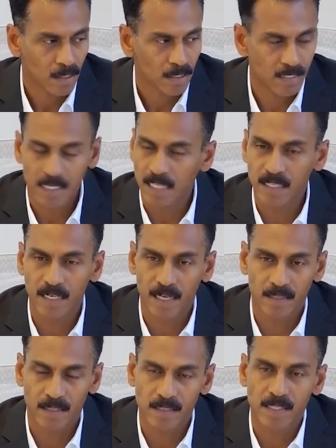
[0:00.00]
there's nothing
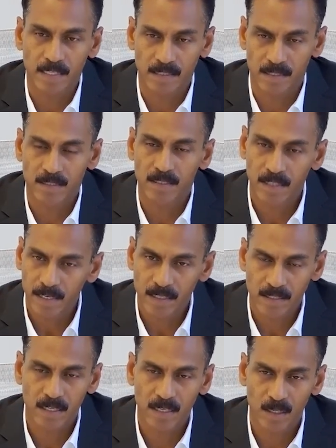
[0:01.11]
like this exists in the
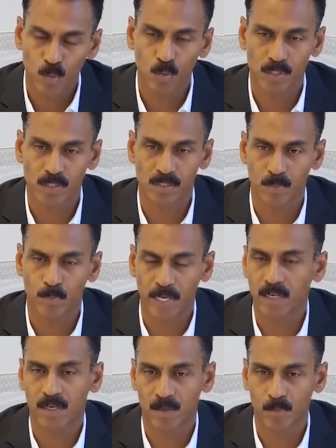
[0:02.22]
industry, which is a
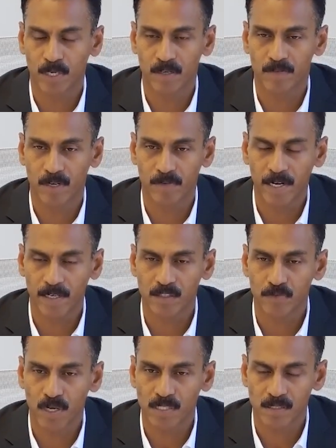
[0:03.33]
big competitive
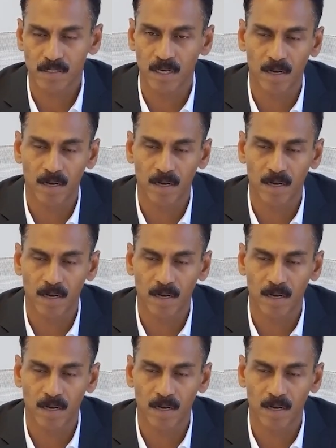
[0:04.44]
advantage for us.